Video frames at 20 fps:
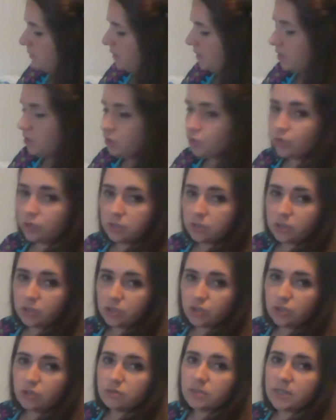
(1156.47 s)
making sure that
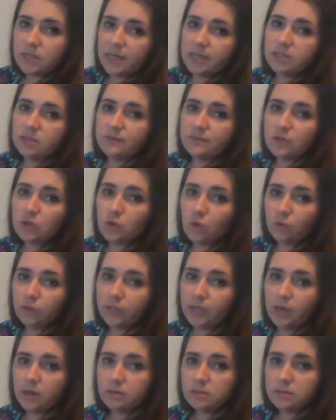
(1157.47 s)
there's no signs of
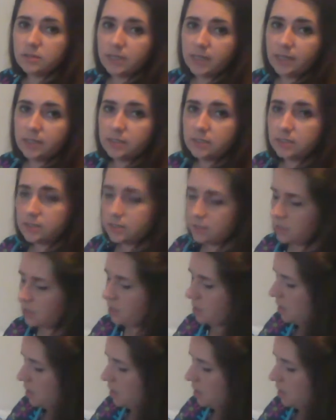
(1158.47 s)
scoliosis